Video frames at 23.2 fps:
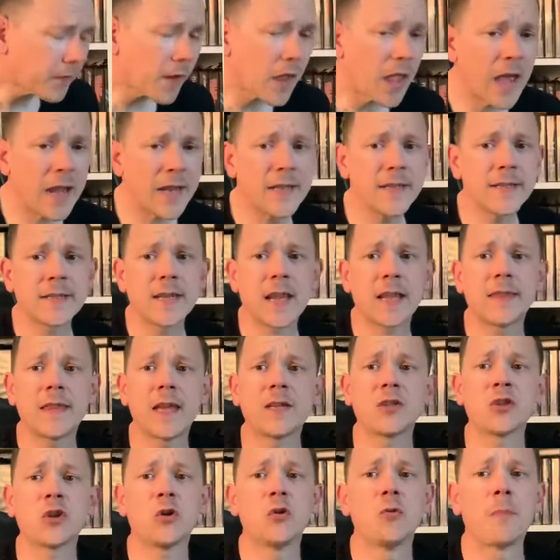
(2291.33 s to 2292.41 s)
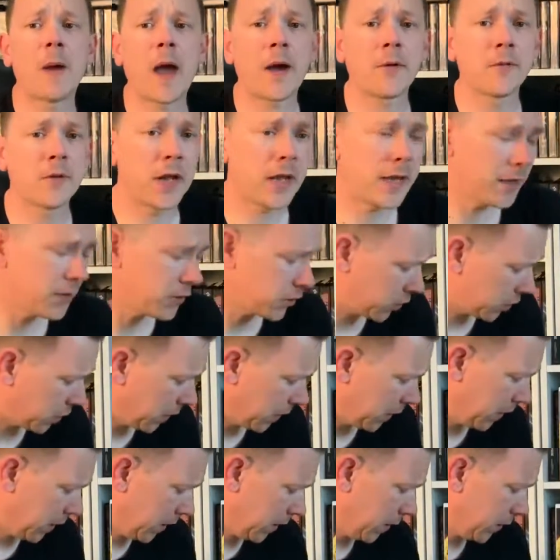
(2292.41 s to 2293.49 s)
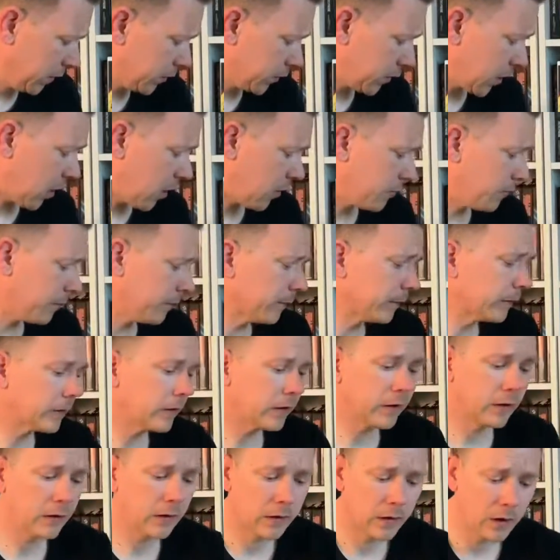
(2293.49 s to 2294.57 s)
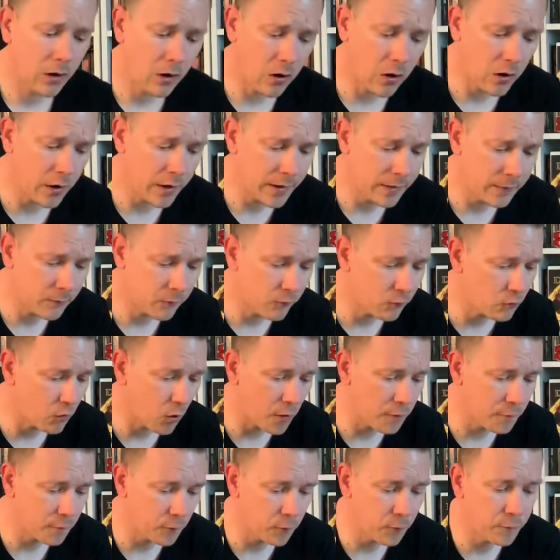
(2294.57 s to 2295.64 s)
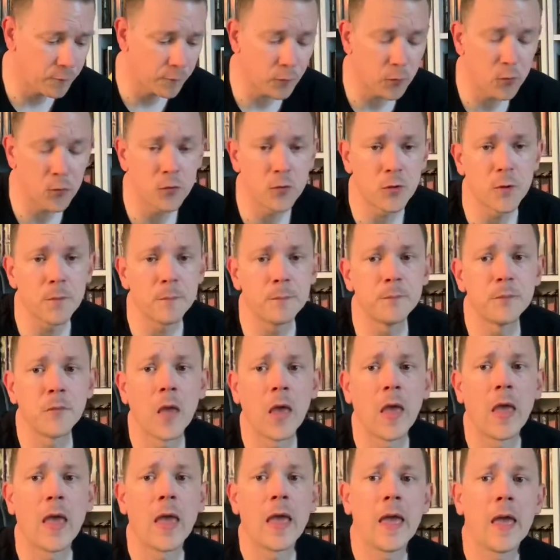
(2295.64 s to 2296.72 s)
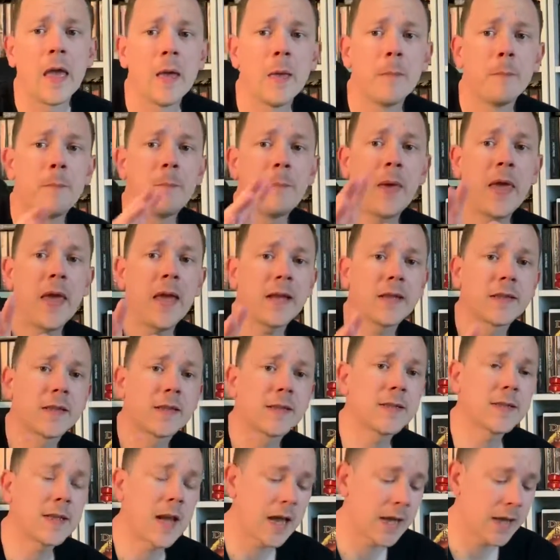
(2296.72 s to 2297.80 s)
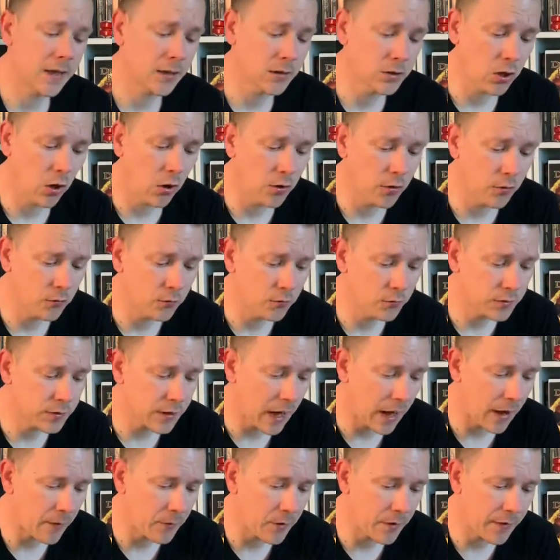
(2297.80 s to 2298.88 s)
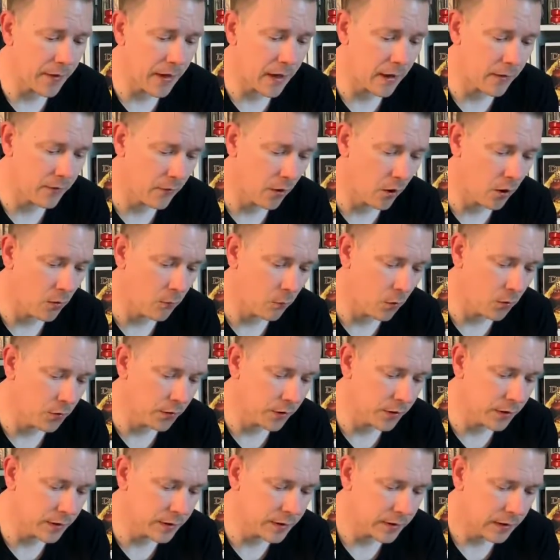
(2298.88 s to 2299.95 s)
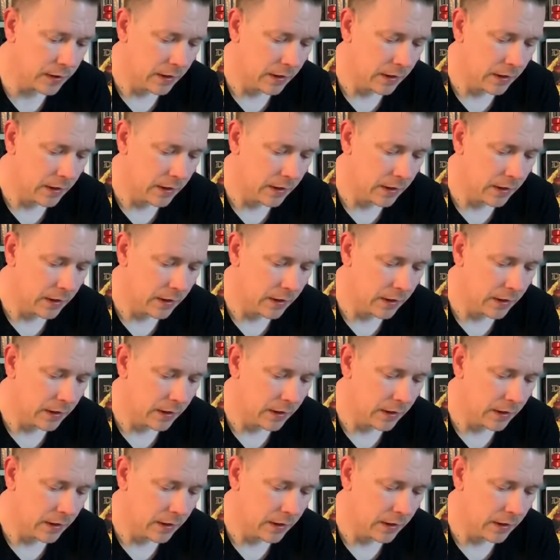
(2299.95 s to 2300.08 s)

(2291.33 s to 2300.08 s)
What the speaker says: and he said they're £2 each. So I rifled through them, picked the Sega titles out of there that I wanted,